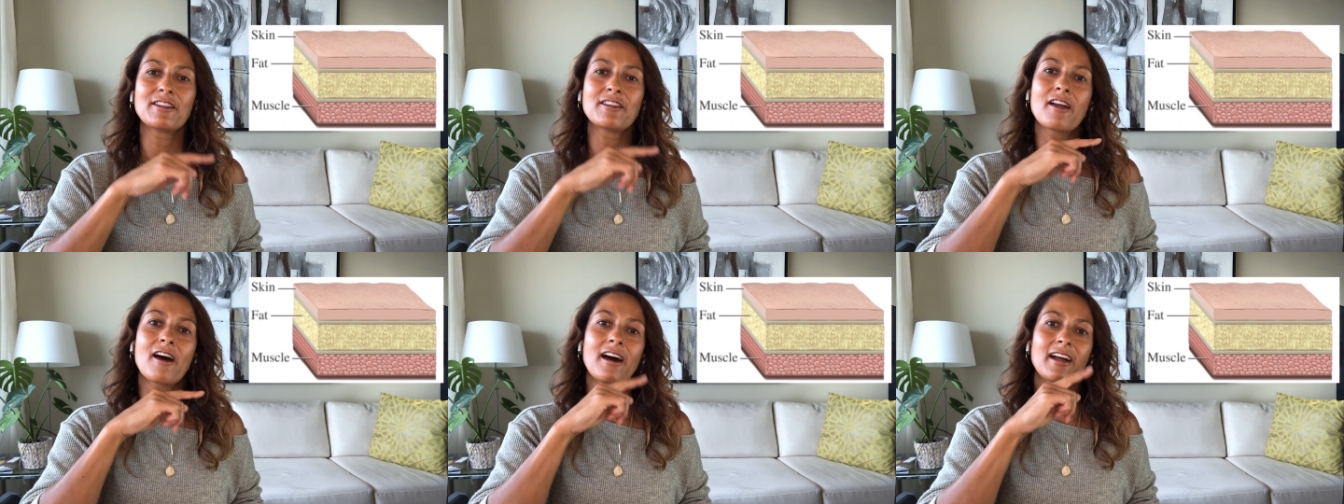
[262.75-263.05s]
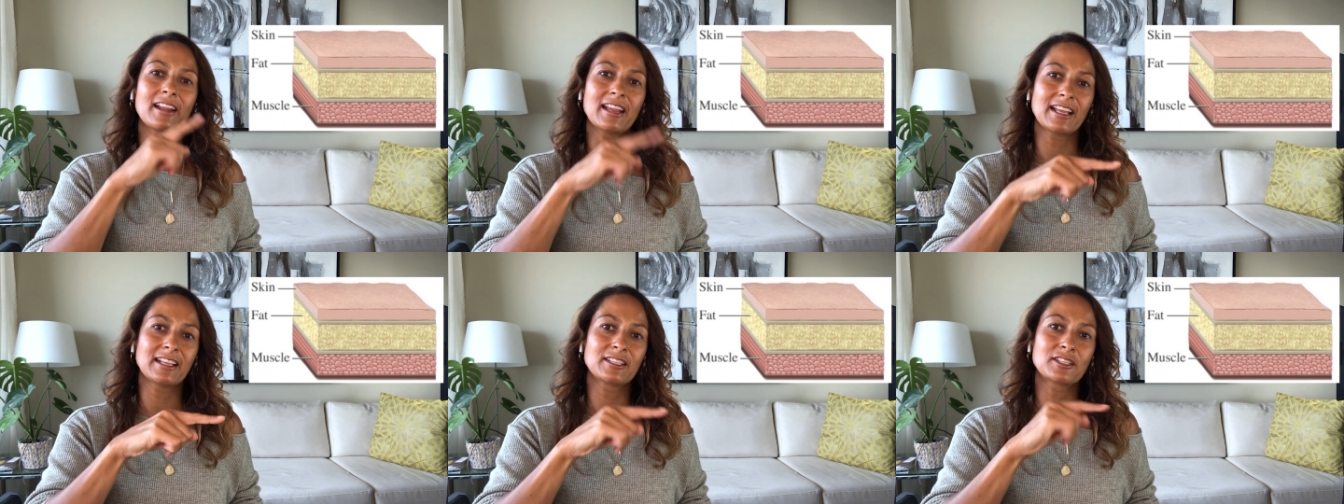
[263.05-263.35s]

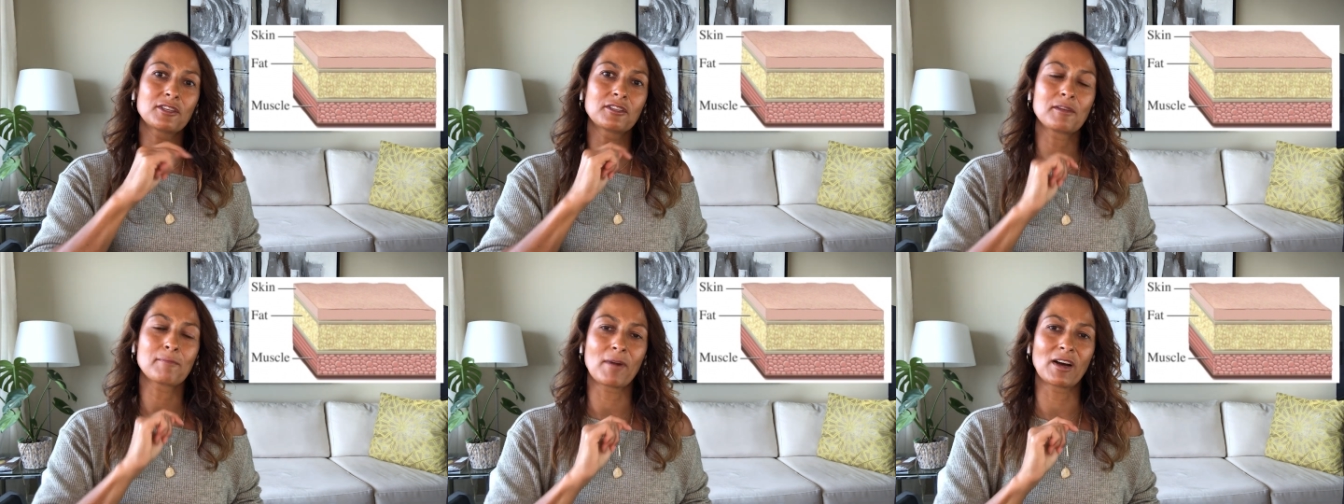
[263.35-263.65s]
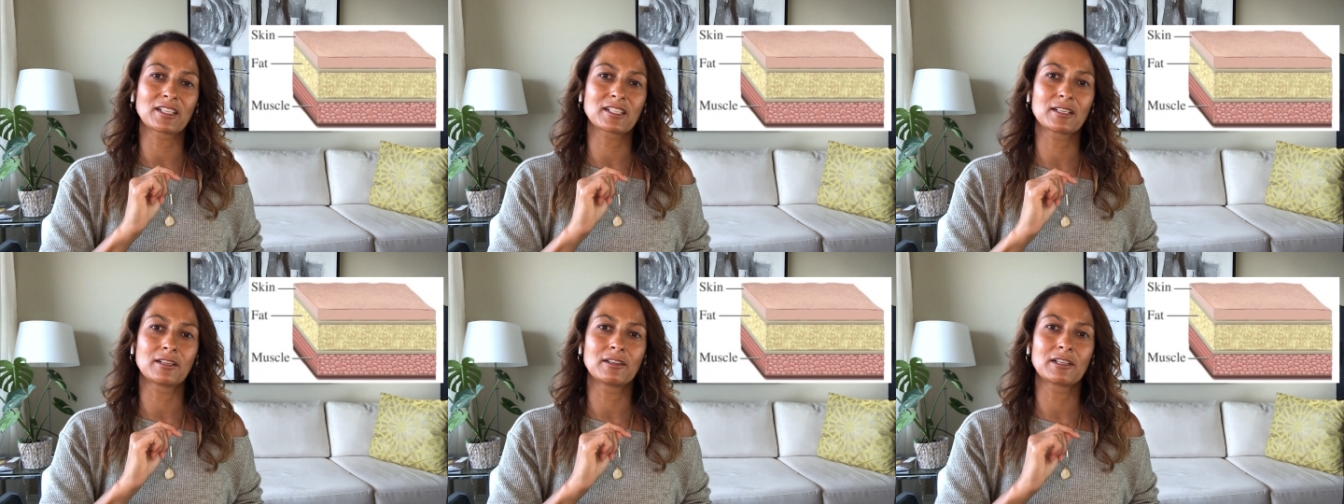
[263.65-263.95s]
not into the
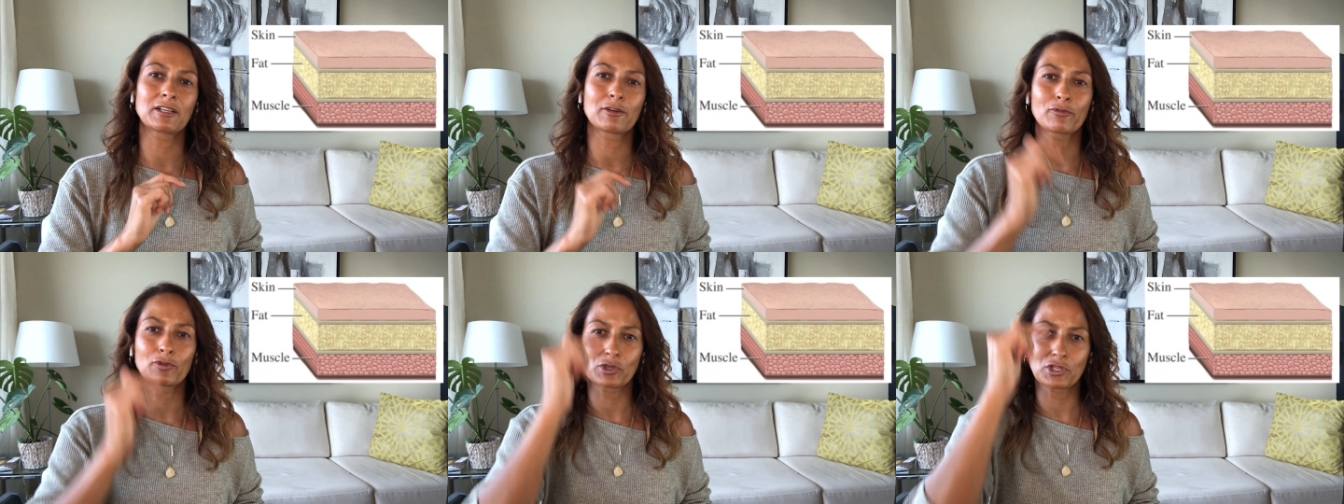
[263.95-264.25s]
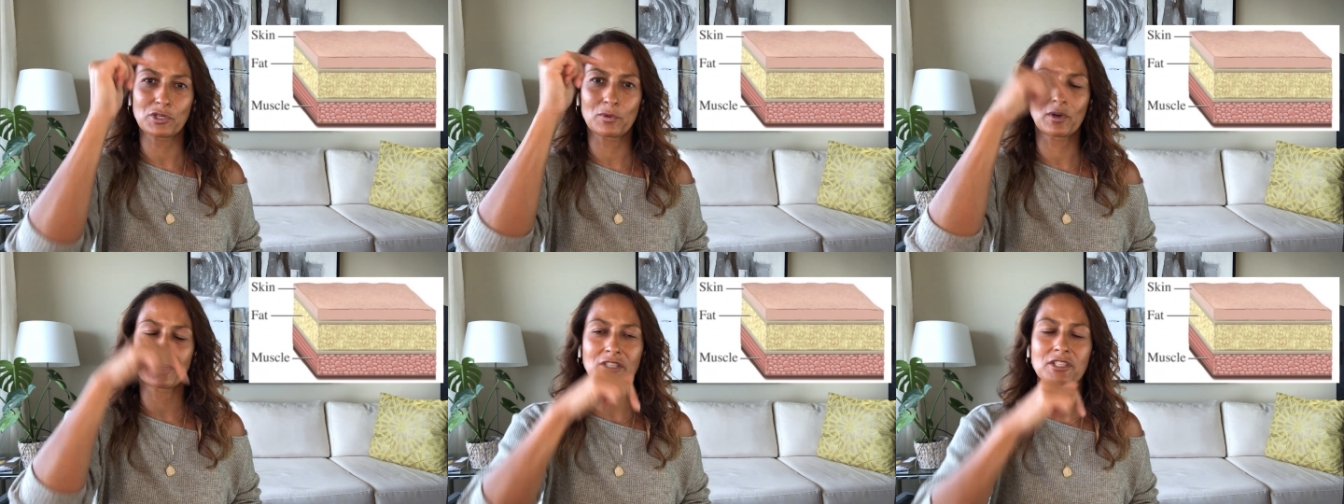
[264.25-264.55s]
muscle, and of
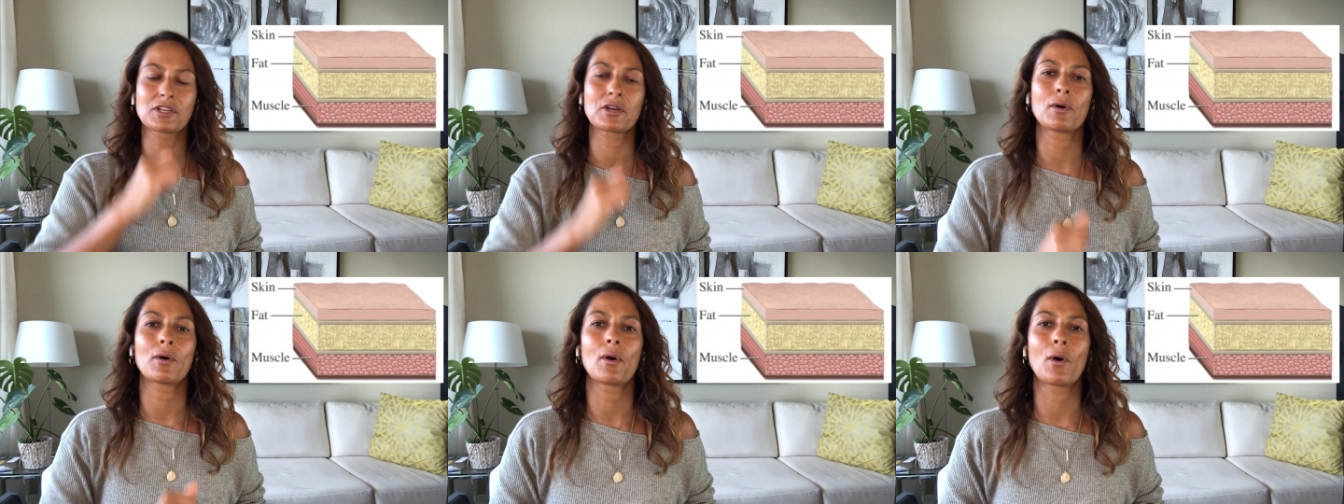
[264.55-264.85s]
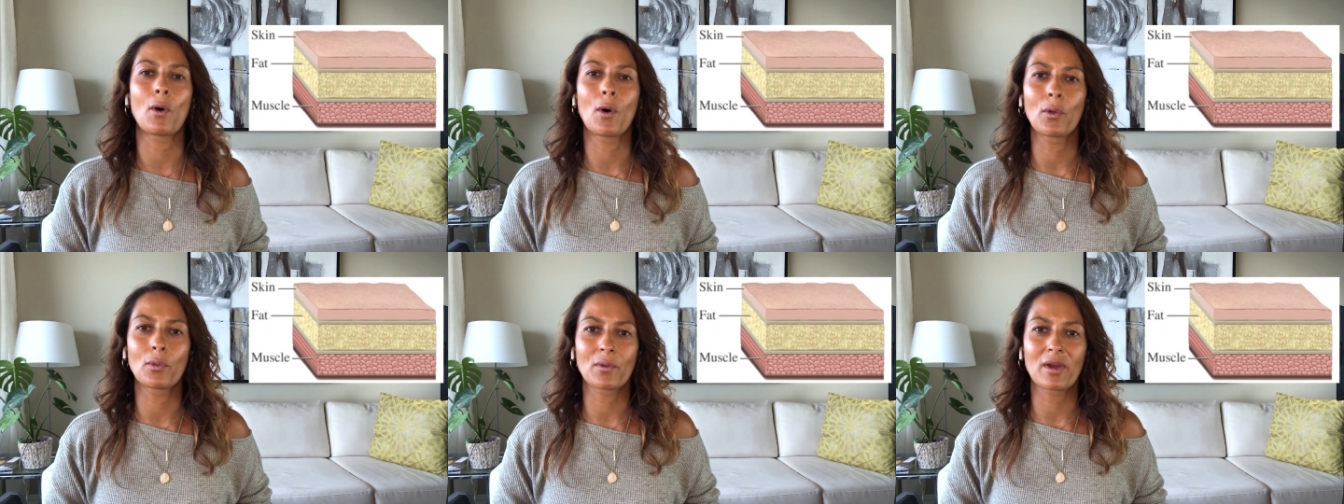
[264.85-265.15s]
course you want it to go
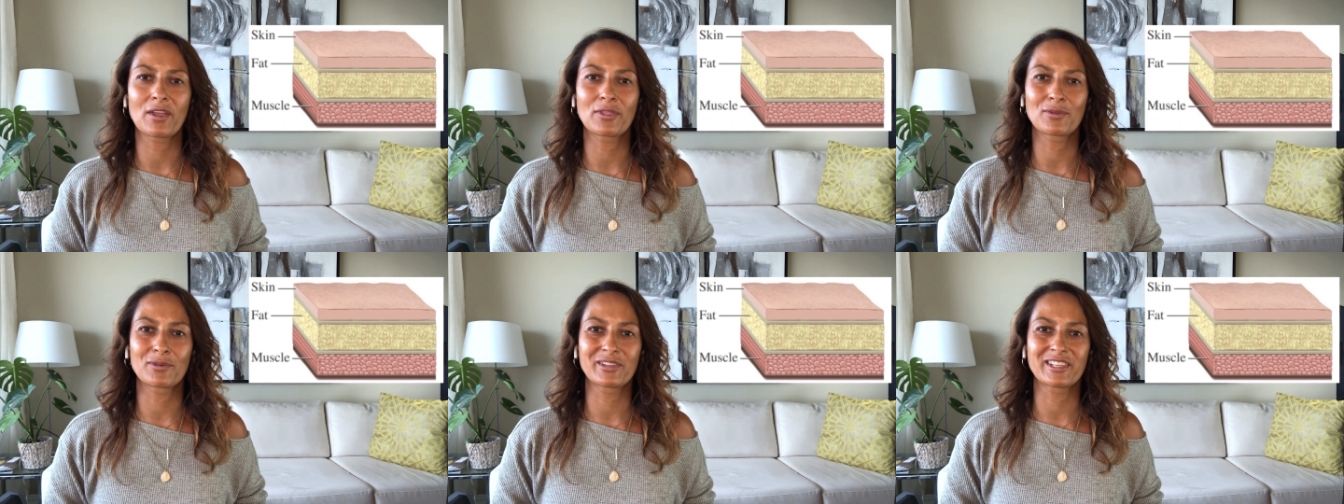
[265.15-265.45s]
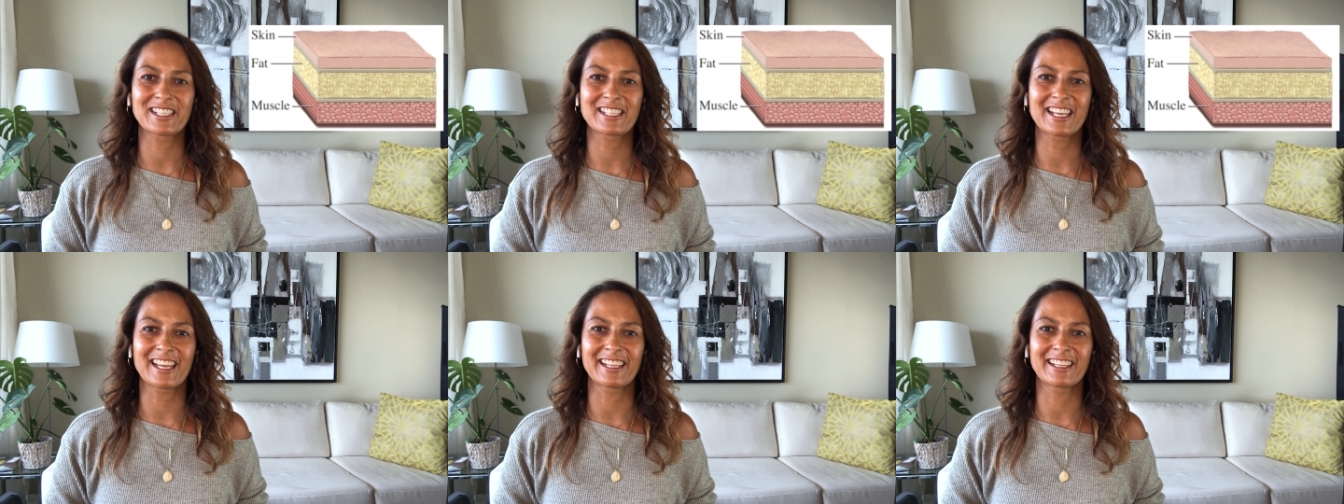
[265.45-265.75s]
all the way through
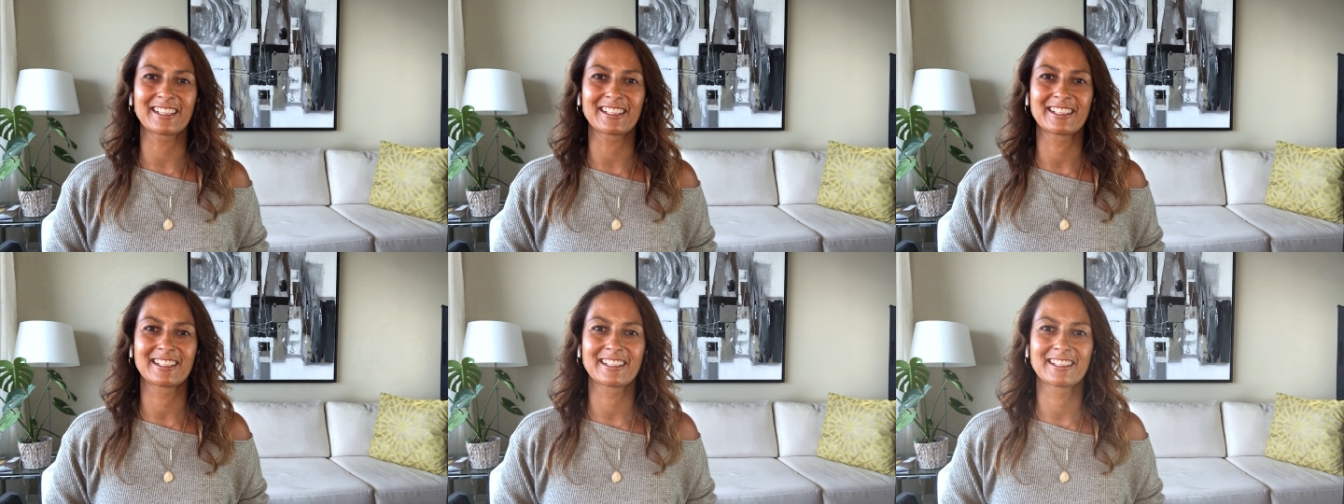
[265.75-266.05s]
the skin.